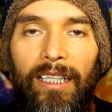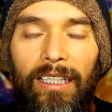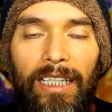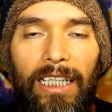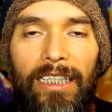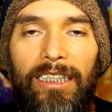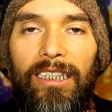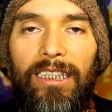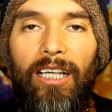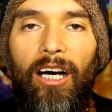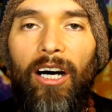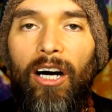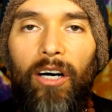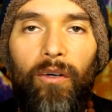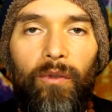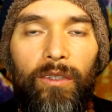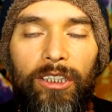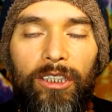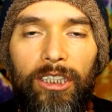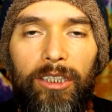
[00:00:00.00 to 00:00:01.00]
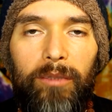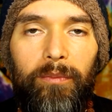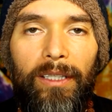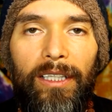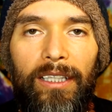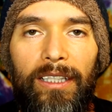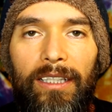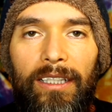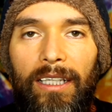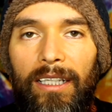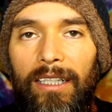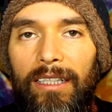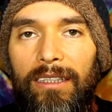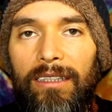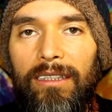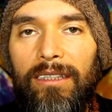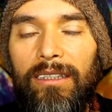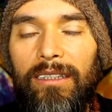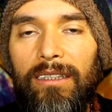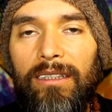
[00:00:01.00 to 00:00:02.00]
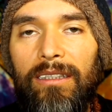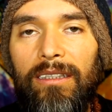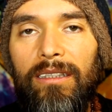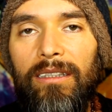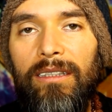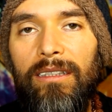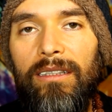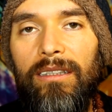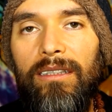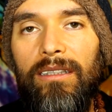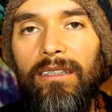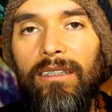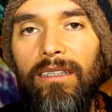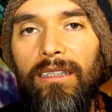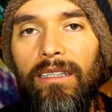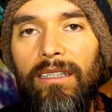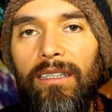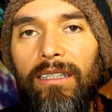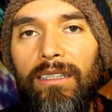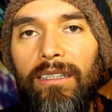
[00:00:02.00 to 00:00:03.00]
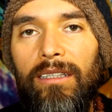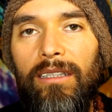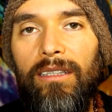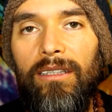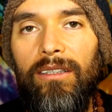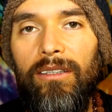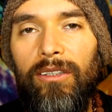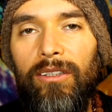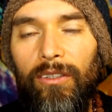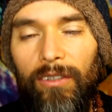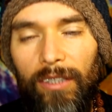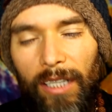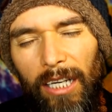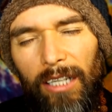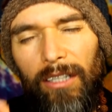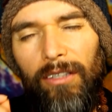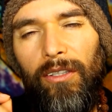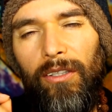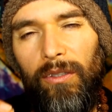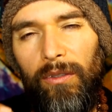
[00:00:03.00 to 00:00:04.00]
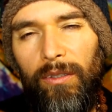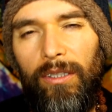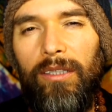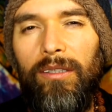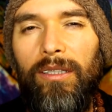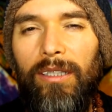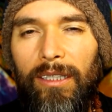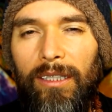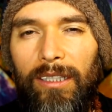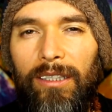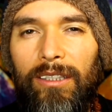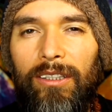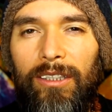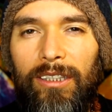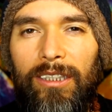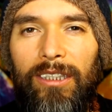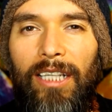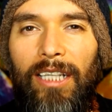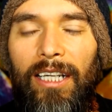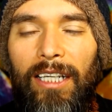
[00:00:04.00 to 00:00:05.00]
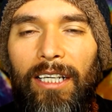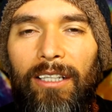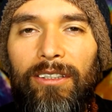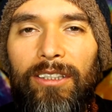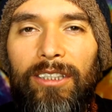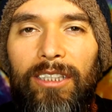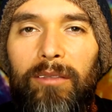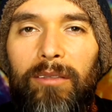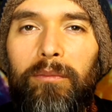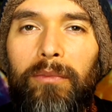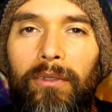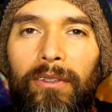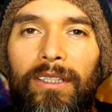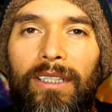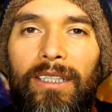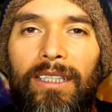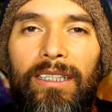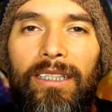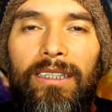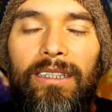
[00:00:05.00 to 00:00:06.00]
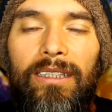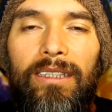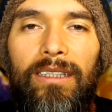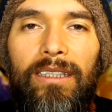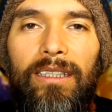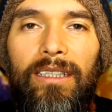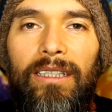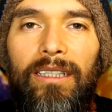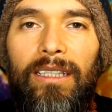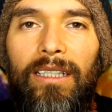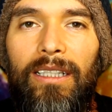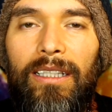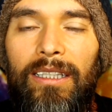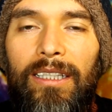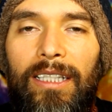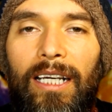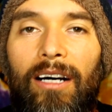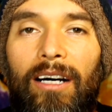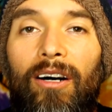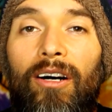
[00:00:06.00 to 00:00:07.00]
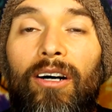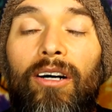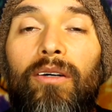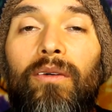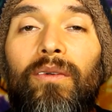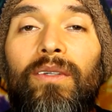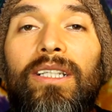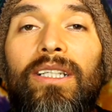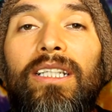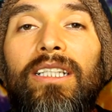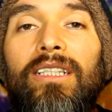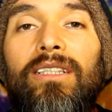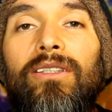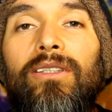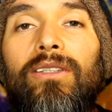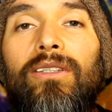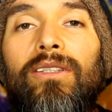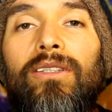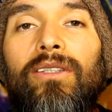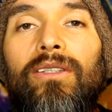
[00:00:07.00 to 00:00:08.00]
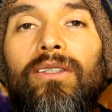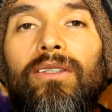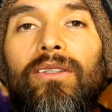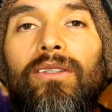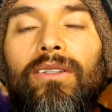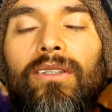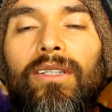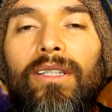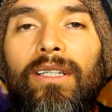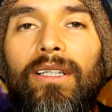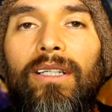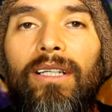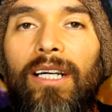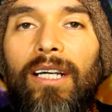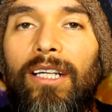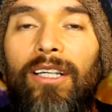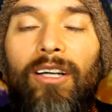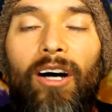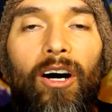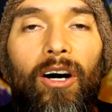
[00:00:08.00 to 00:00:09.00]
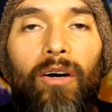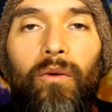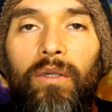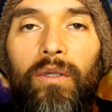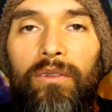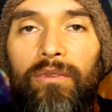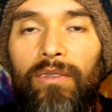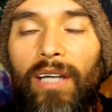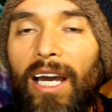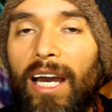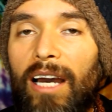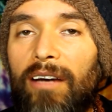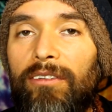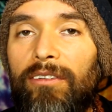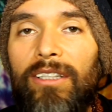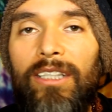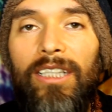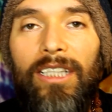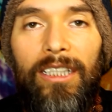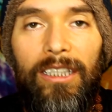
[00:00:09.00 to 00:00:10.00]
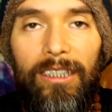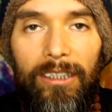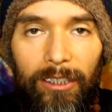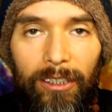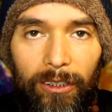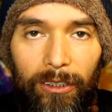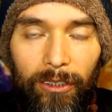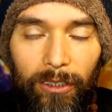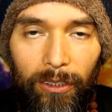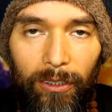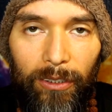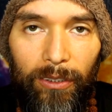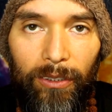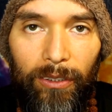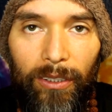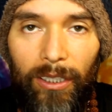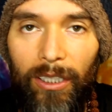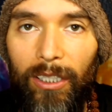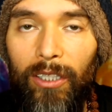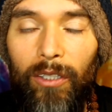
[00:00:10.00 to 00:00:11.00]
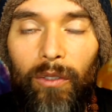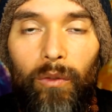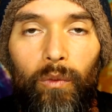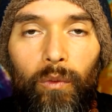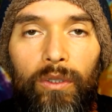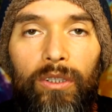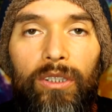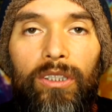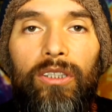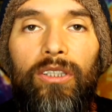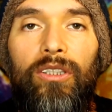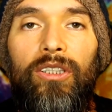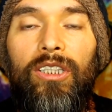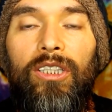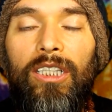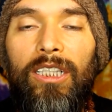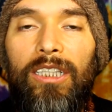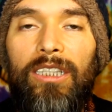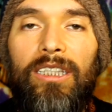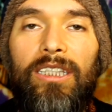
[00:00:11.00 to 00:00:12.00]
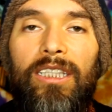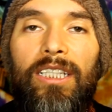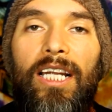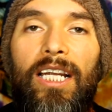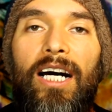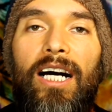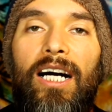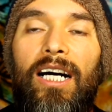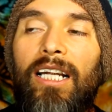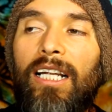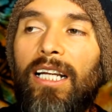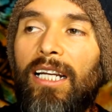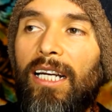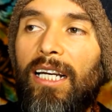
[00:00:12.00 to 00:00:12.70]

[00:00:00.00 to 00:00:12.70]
That's always just been the case. So now you can understand how simple it is. That all we need to do, and all we've ever needed to do, was to just not